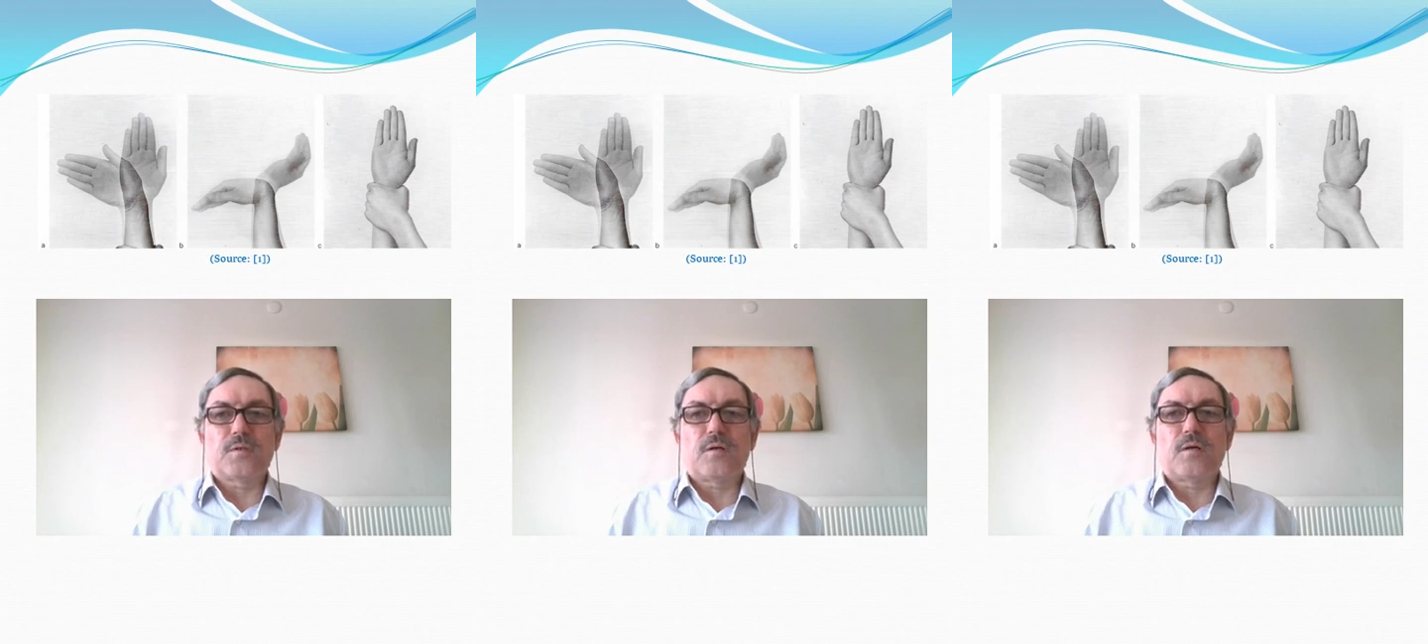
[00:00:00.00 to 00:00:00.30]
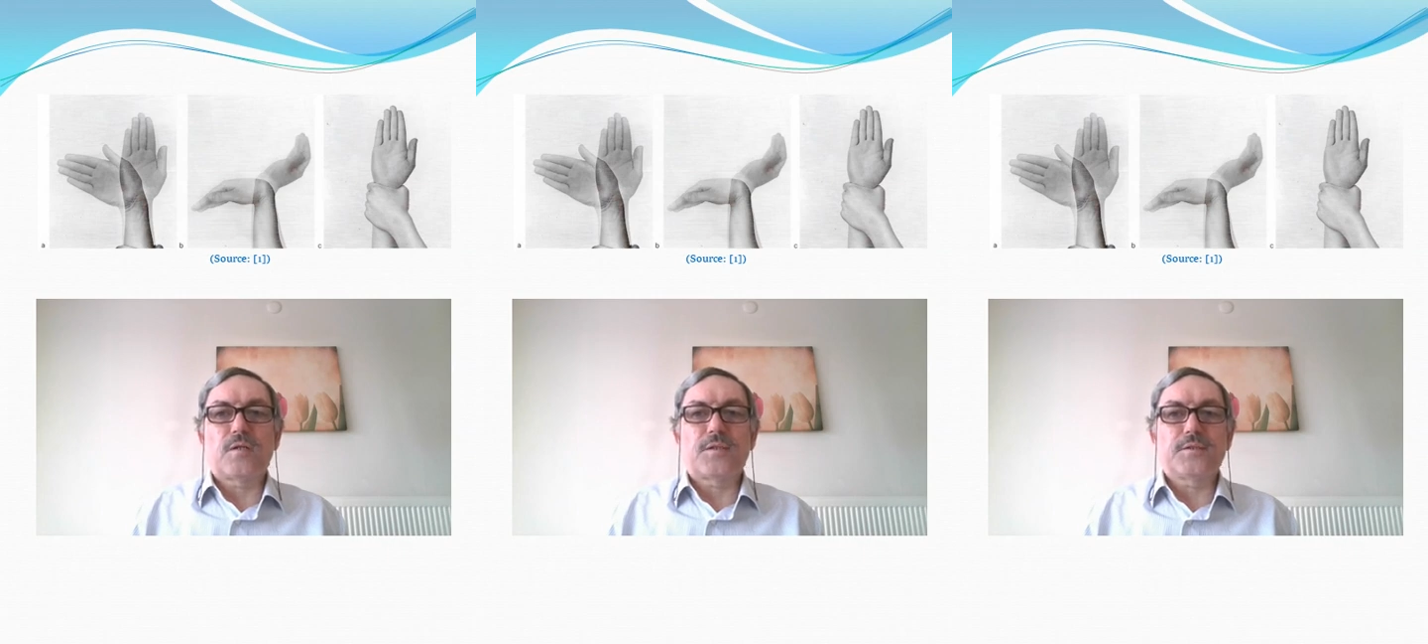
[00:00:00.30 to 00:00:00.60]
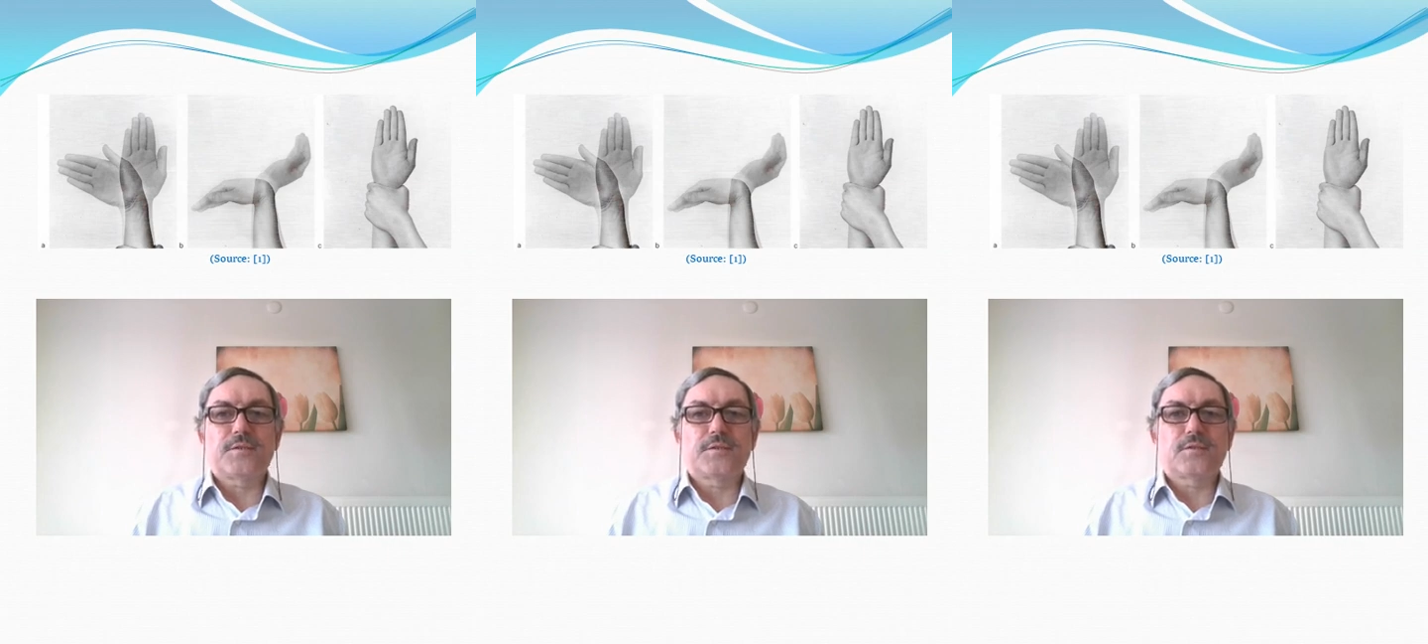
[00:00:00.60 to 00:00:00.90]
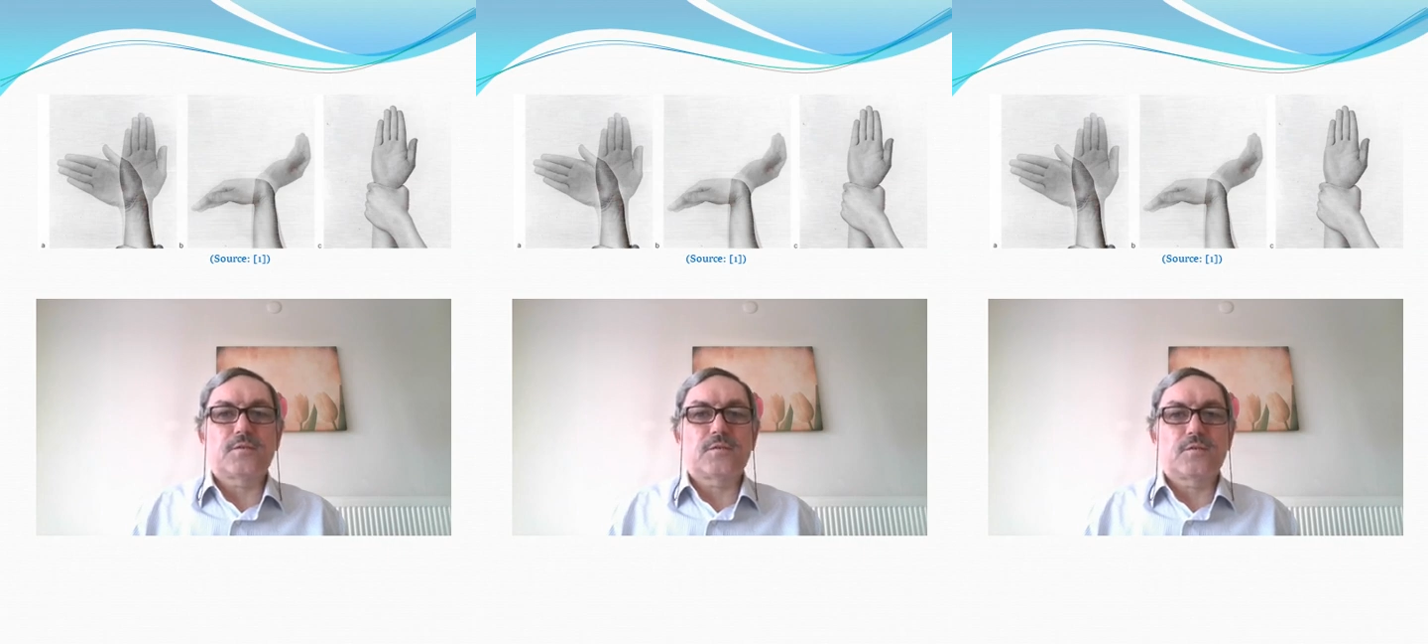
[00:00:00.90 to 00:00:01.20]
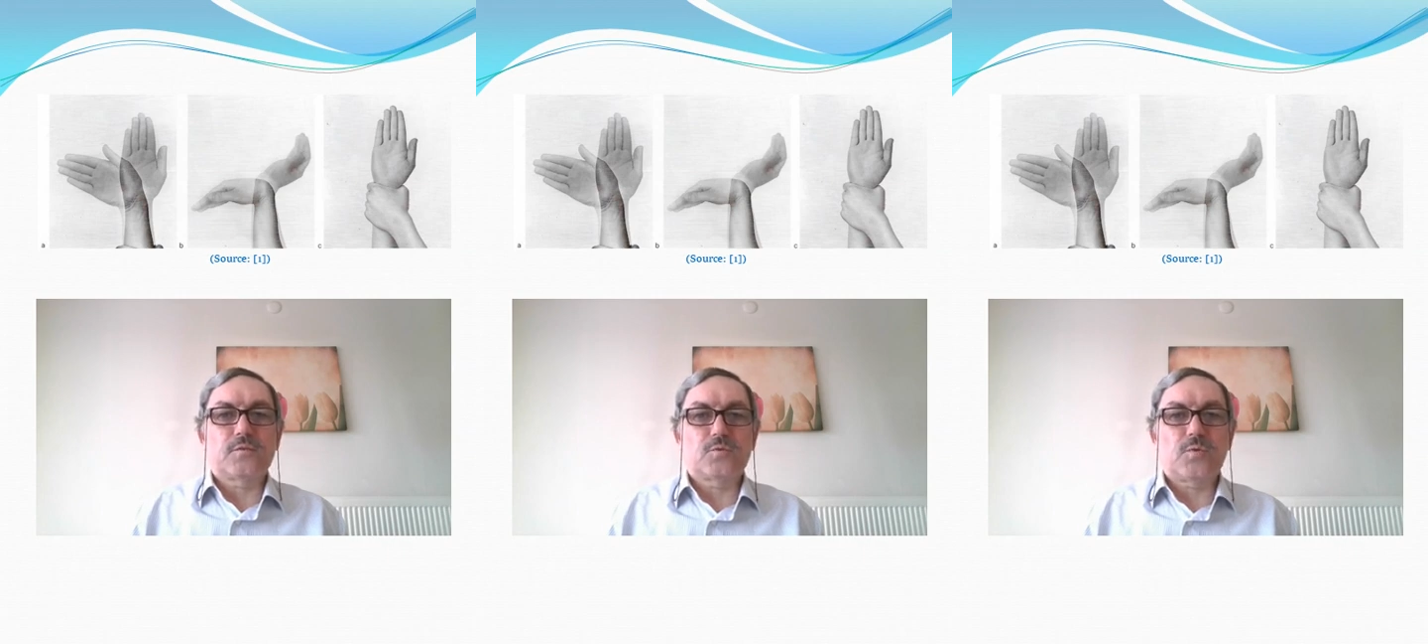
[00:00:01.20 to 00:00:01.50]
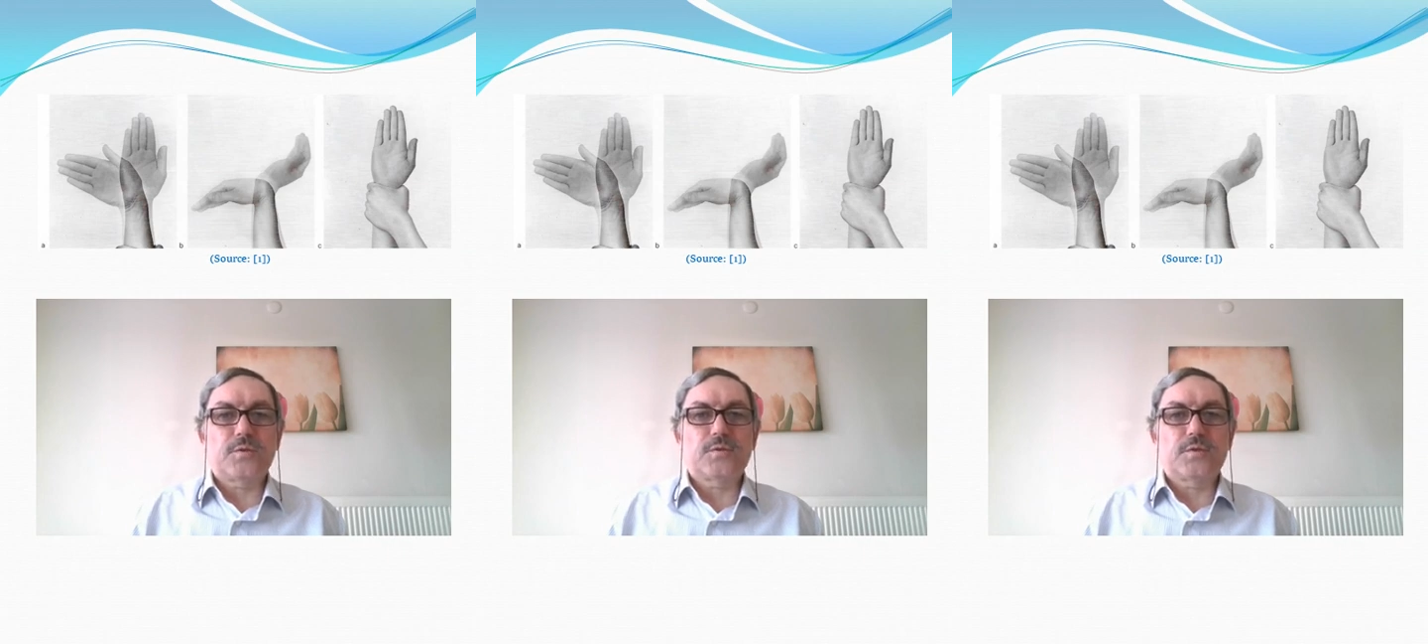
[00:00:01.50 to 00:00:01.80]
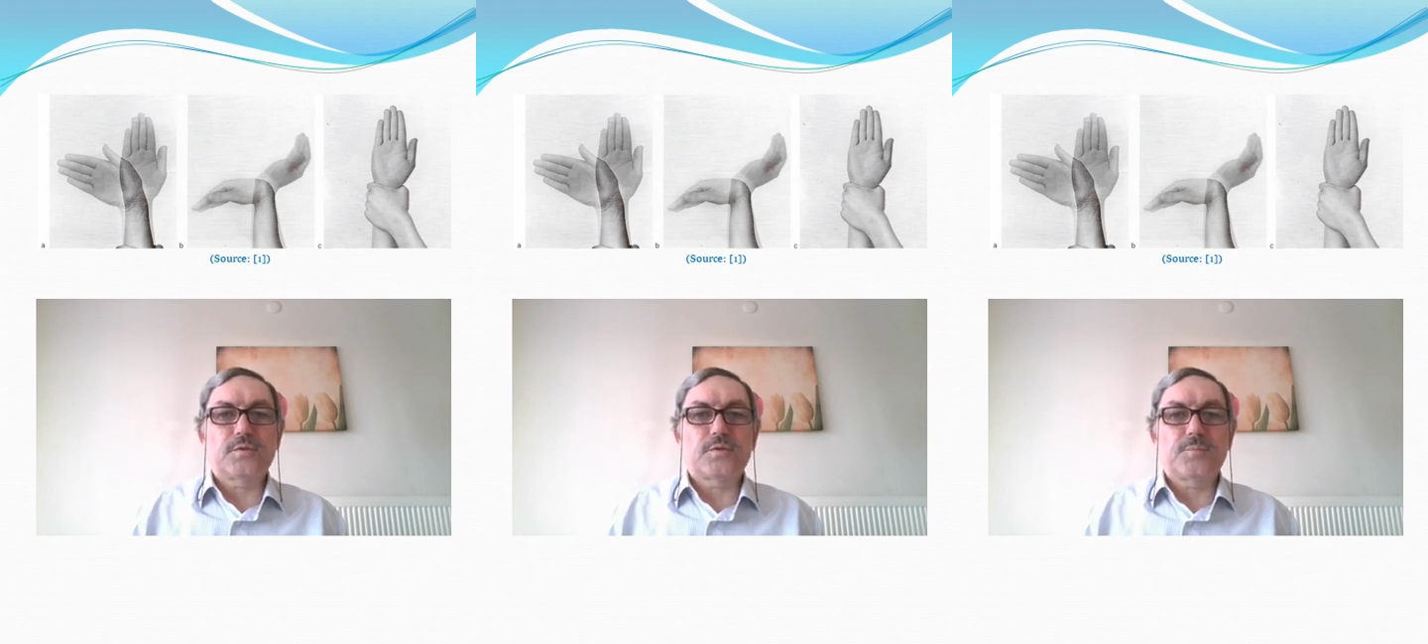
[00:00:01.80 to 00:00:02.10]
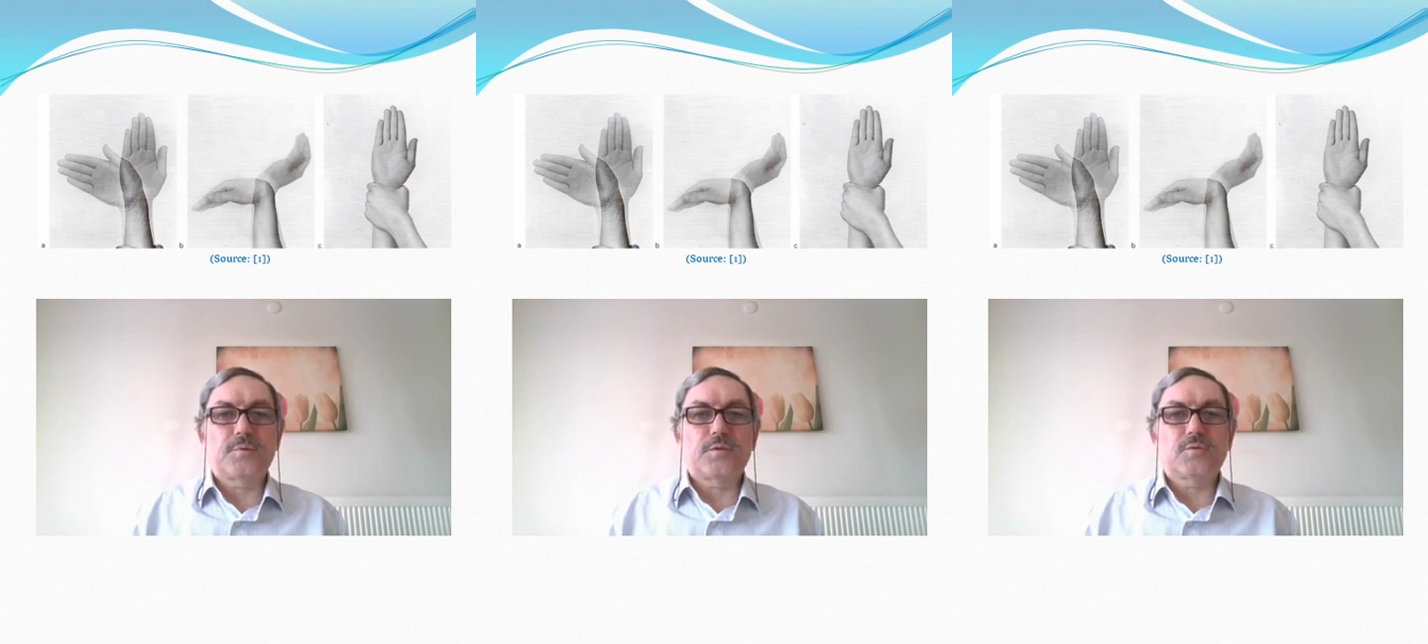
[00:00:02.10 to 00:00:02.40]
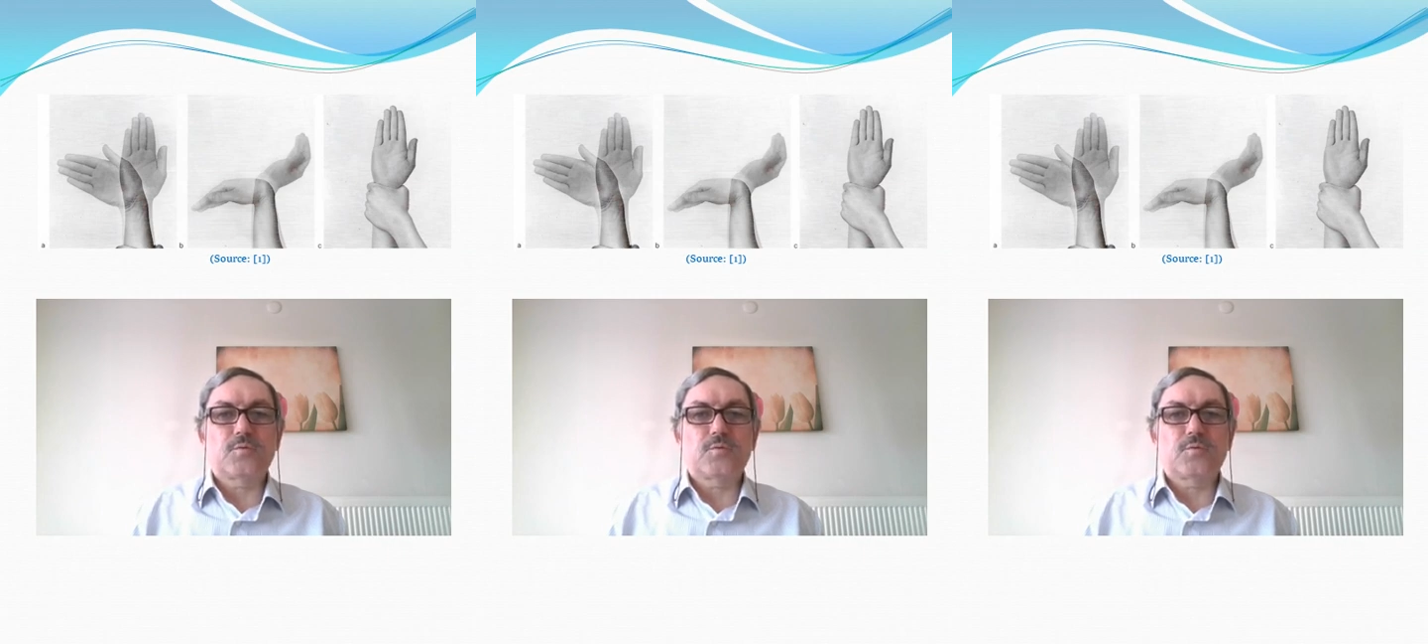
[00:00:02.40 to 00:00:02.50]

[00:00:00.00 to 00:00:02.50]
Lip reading: our wrist joint is similar